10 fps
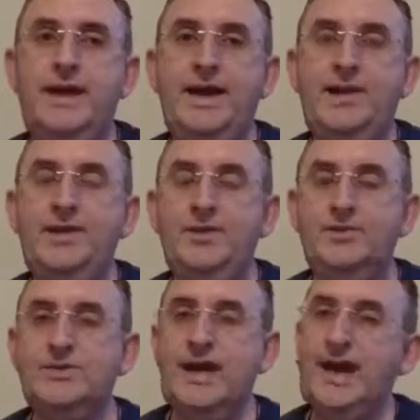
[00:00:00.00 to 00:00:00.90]

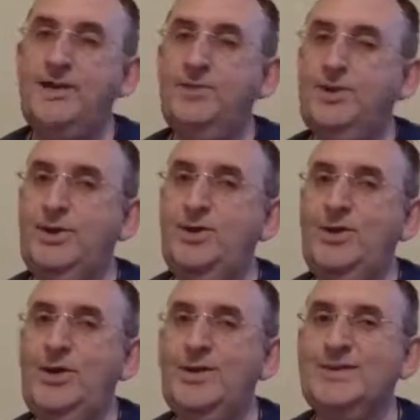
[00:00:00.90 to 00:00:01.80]
so anybody on
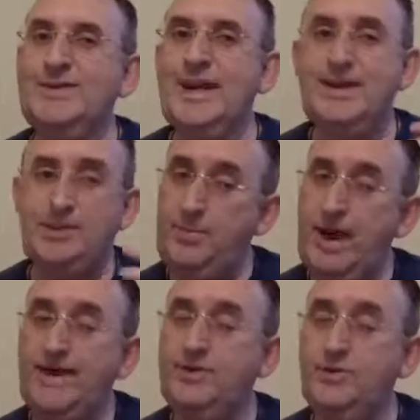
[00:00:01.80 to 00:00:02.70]
the other side,
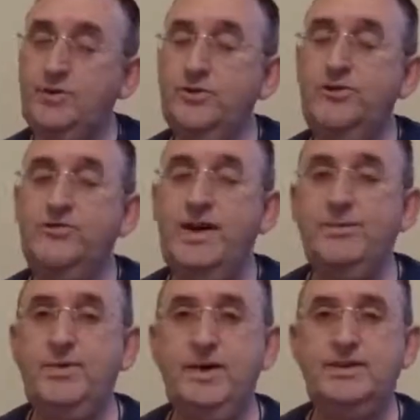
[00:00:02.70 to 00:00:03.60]
depending on your
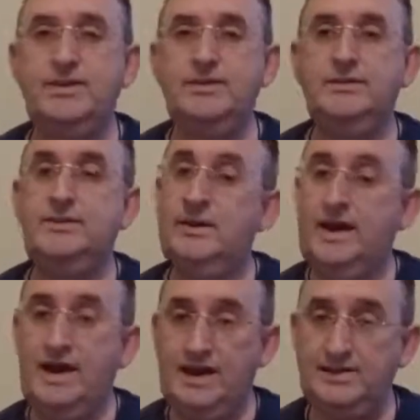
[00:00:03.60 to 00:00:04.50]
vibration,
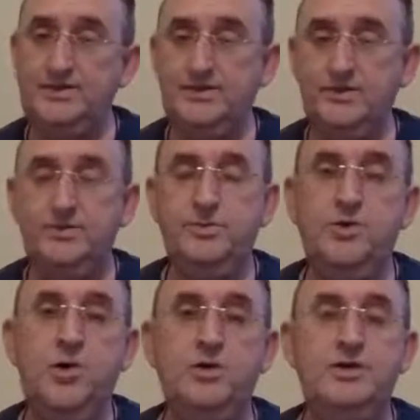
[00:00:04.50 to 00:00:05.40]
can answer your
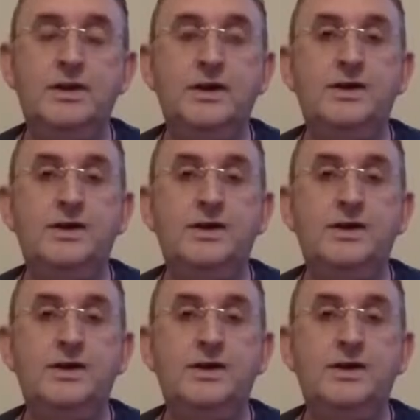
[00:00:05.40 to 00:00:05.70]
call,